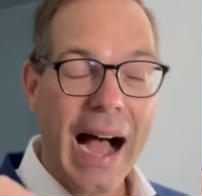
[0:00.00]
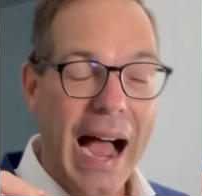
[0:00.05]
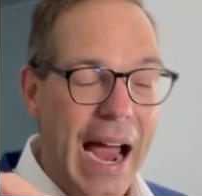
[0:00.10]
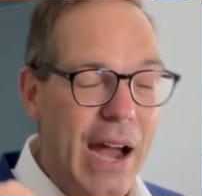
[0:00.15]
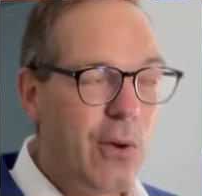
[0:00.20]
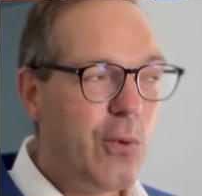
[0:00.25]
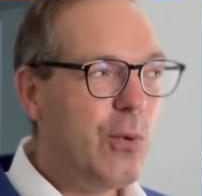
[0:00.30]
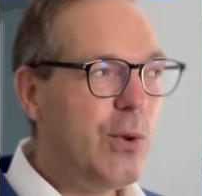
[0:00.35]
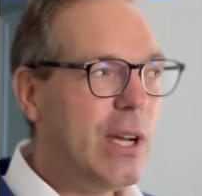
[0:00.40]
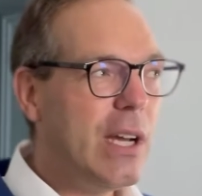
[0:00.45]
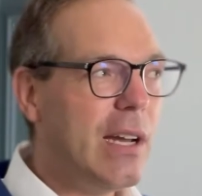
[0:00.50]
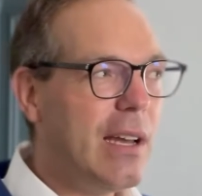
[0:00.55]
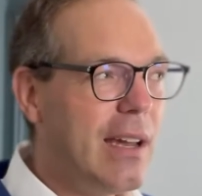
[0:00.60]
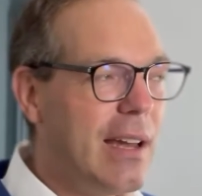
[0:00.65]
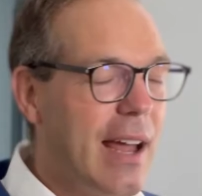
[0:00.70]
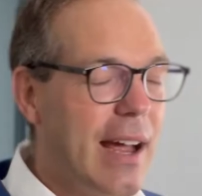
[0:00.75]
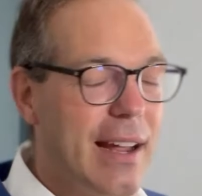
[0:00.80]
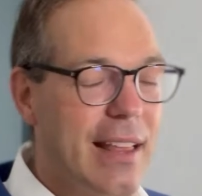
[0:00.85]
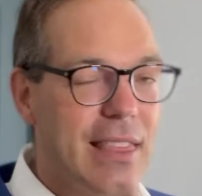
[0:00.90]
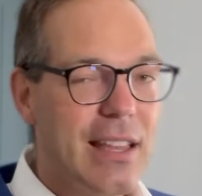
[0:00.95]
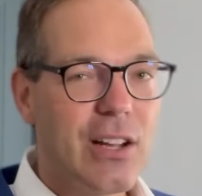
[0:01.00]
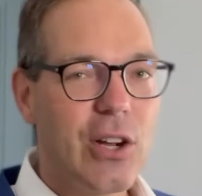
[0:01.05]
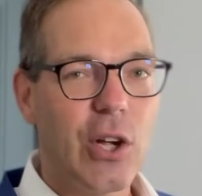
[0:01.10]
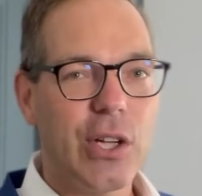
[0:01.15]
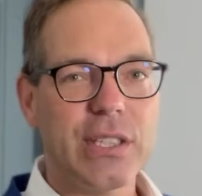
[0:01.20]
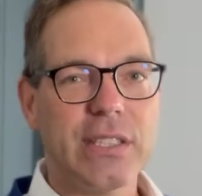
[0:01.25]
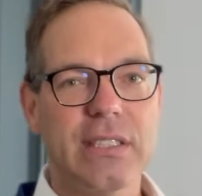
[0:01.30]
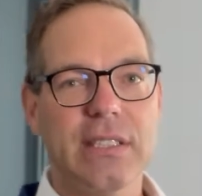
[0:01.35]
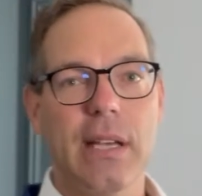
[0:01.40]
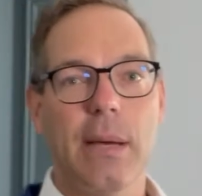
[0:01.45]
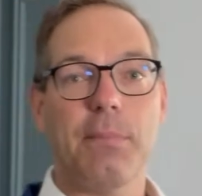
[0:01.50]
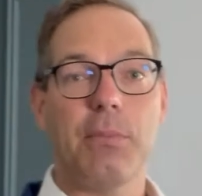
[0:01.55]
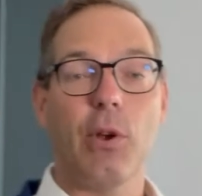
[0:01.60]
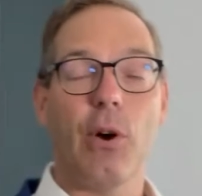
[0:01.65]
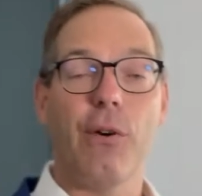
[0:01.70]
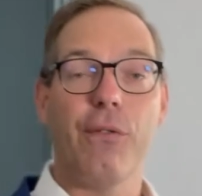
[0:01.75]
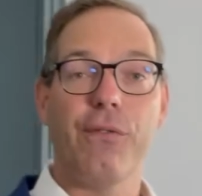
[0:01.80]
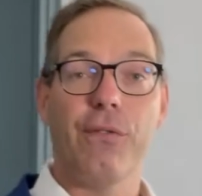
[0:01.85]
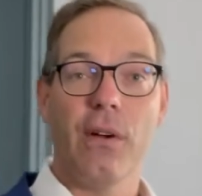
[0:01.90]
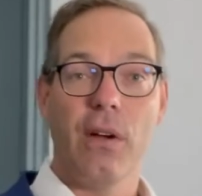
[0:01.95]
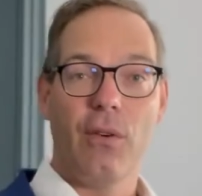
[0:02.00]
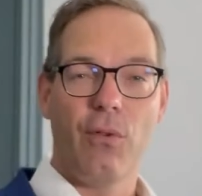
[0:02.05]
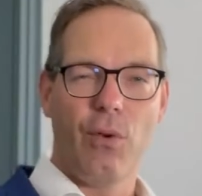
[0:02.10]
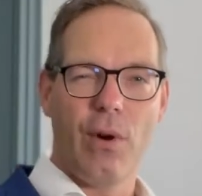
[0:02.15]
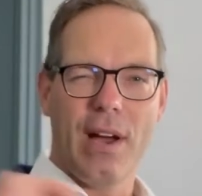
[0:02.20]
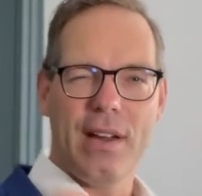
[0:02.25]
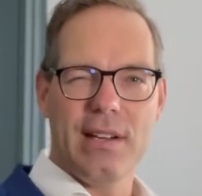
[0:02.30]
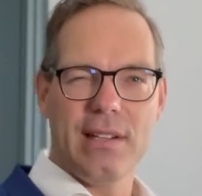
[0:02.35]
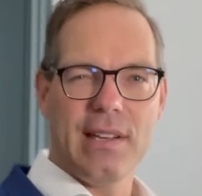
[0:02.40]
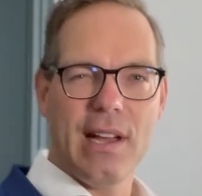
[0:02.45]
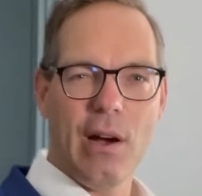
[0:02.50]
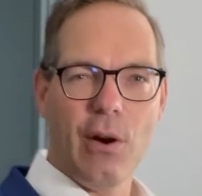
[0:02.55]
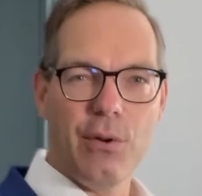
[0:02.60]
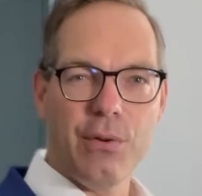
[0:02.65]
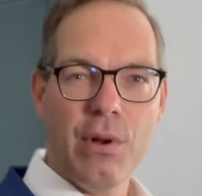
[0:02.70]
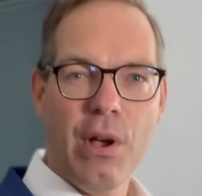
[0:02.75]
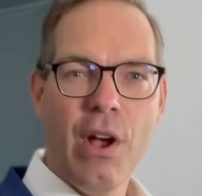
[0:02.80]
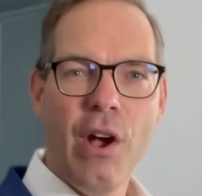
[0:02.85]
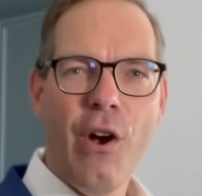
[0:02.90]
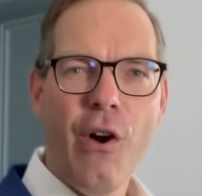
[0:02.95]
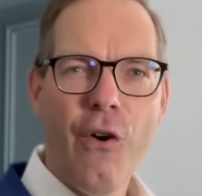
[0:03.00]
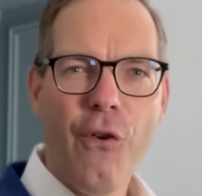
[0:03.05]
I really like the concept of, write it down,